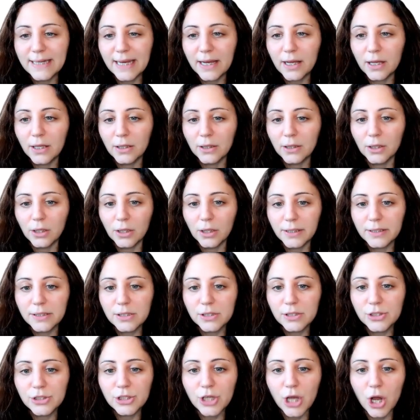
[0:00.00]
take a look.
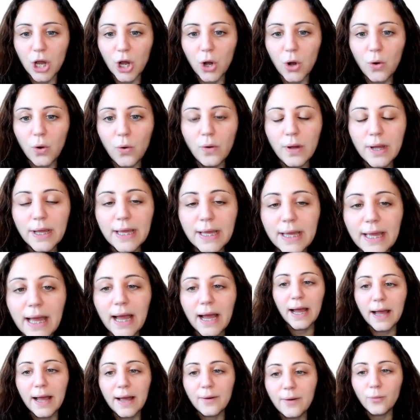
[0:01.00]
So
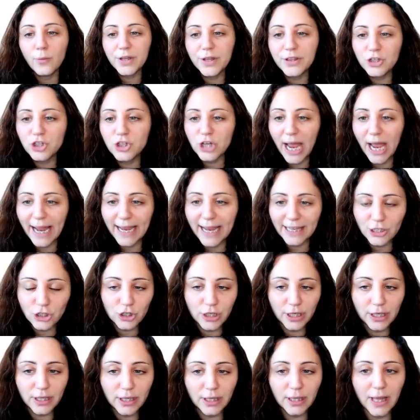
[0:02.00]
with Jack and
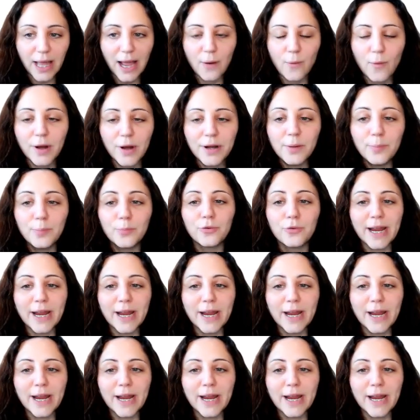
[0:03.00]
Jill, I want to